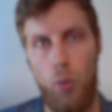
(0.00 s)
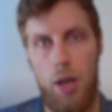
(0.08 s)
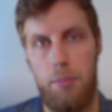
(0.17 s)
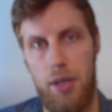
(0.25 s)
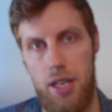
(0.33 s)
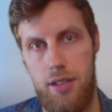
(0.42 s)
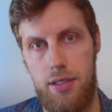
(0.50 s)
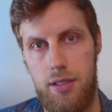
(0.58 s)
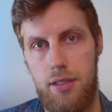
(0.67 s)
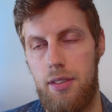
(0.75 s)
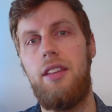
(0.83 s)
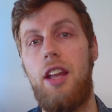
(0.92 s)
one piece.
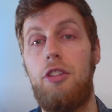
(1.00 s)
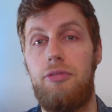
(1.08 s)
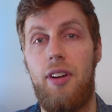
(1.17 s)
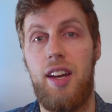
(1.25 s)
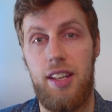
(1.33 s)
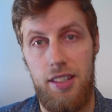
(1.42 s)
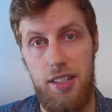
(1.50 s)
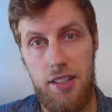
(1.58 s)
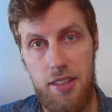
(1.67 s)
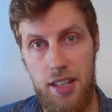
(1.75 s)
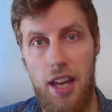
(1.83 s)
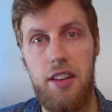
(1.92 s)
Now finally,
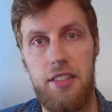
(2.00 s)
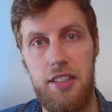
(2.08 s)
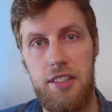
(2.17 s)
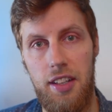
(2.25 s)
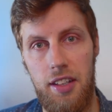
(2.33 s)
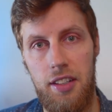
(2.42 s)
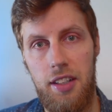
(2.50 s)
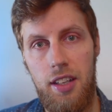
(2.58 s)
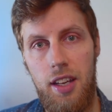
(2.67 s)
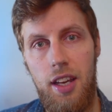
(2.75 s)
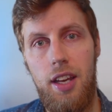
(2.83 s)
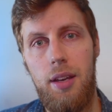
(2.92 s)
the edit is done.
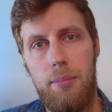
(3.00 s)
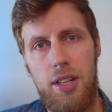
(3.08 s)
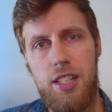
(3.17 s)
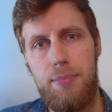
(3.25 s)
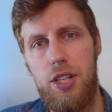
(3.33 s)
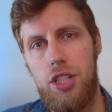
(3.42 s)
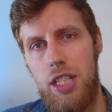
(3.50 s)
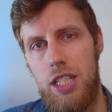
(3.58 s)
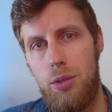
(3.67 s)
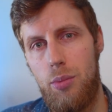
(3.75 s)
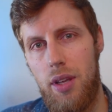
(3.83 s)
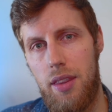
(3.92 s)
But
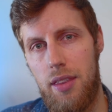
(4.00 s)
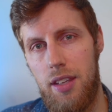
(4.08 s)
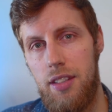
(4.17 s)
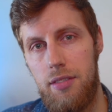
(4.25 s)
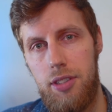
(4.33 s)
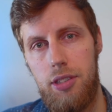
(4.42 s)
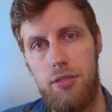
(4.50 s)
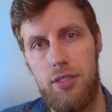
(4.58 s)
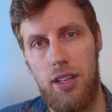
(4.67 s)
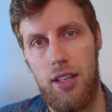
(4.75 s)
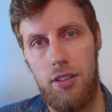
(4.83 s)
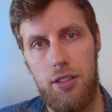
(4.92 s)
especially with interviews
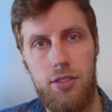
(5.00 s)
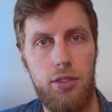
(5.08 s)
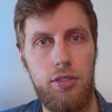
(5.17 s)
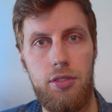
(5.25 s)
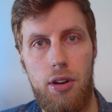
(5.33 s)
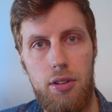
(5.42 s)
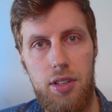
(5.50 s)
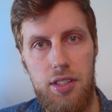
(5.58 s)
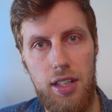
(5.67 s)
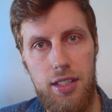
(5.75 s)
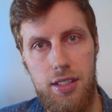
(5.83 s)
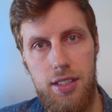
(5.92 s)
and also tutorials
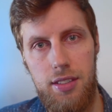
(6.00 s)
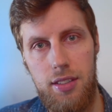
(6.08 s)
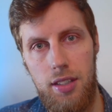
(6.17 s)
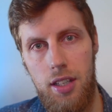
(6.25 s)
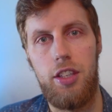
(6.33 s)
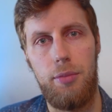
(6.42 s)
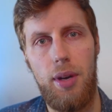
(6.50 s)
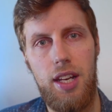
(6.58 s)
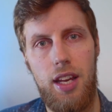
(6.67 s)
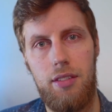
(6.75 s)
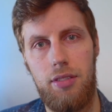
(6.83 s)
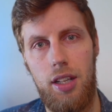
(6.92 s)
like these, you might
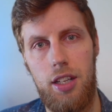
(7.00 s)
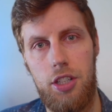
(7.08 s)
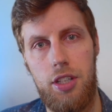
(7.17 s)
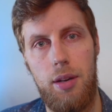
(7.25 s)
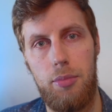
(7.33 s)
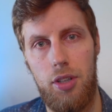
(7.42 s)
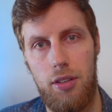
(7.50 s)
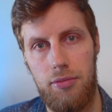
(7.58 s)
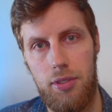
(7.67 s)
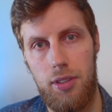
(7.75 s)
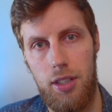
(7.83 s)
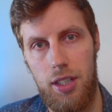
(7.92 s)
have a large number of
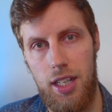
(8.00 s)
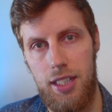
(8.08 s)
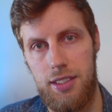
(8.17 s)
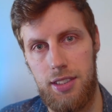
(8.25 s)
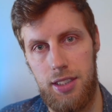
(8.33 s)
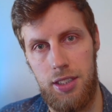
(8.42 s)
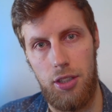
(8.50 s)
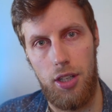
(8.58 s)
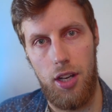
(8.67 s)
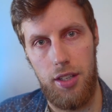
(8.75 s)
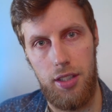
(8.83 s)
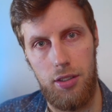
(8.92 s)
cuts in your
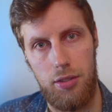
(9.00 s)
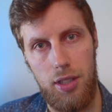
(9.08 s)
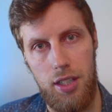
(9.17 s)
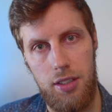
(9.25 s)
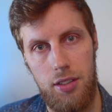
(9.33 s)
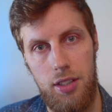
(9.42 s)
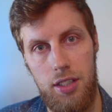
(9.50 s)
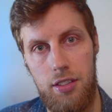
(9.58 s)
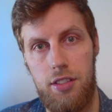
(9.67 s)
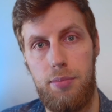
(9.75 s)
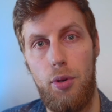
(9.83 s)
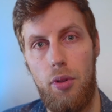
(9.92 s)
audio and you need to
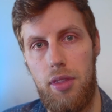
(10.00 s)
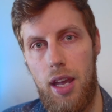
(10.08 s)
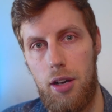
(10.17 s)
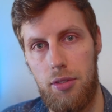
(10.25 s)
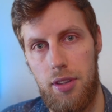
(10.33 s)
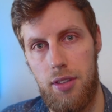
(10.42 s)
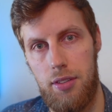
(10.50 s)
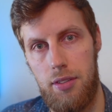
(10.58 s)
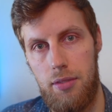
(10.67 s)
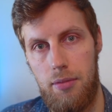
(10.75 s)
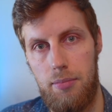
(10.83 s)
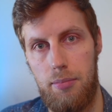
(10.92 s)
smoothen out the
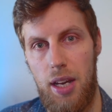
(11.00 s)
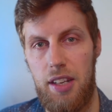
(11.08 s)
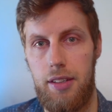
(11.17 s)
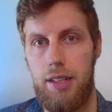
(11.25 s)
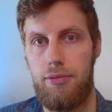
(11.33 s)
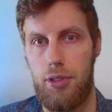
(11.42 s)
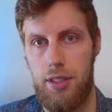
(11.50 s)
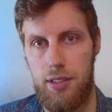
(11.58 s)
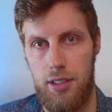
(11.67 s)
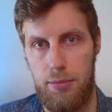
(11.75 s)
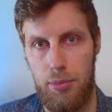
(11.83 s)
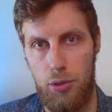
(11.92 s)
minor
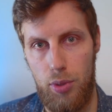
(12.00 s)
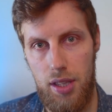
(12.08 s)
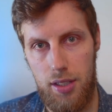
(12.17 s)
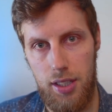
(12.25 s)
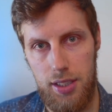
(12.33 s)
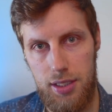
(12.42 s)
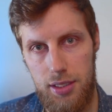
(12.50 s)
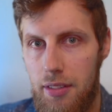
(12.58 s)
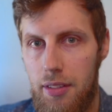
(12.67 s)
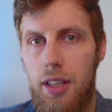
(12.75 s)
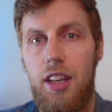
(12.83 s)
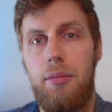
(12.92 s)
differences between the cuts.
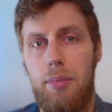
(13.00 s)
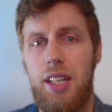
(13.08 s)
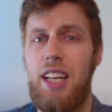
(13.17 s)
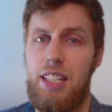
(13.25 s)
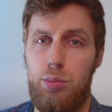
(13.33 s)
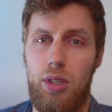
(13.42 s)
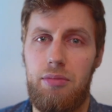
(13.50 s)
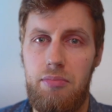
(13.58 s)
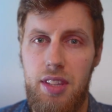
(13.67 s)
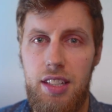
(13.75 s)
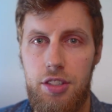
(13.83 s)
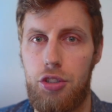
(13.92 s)
But guess what?
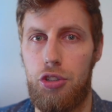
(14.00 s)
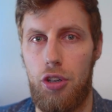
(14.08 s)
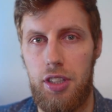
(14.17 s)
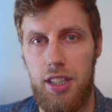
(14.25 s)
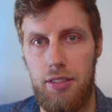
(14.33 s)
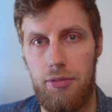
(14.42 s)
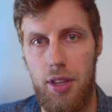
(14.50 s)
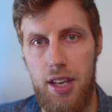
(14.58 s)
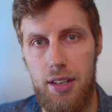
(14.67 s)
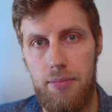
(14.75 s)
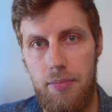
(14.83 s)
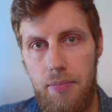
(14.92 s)
There's a shortcut for
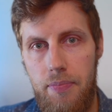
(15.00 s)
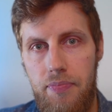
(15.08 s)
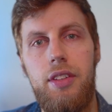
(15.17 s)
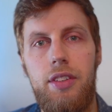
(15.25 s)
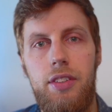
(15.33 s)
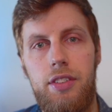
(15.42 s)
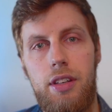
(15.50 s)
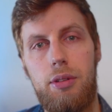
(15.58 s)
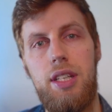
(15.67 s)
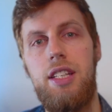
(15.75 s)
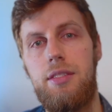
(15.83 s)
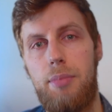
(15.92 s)
that. So
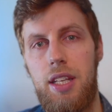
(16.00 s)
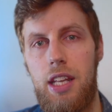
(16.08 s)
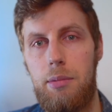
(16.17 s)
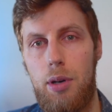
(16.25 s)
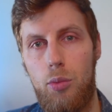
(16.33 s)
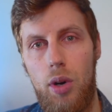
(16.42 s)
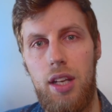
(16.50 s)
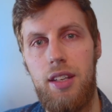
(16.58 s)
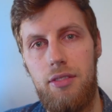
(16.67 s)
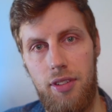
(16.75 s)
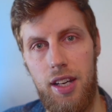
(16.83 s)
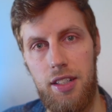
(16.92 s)
here's my number 1
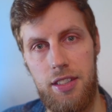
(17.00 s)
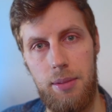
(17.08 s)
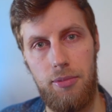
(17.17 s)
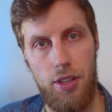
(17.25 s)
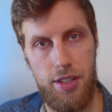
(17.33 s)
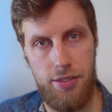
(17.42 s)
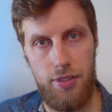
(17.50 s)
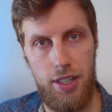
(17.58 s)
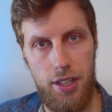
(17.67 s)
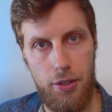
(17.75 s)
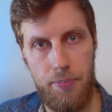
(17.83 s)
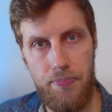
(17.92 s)
and final tip for this
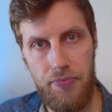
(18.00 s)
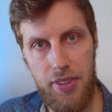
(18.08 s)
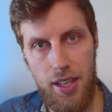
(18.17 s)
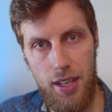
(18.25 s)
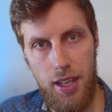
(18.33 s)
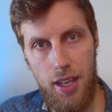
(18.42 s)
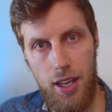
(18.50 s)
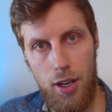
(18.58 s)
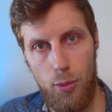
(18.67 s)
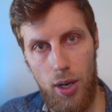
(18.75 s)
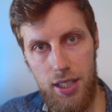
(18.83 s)
video. While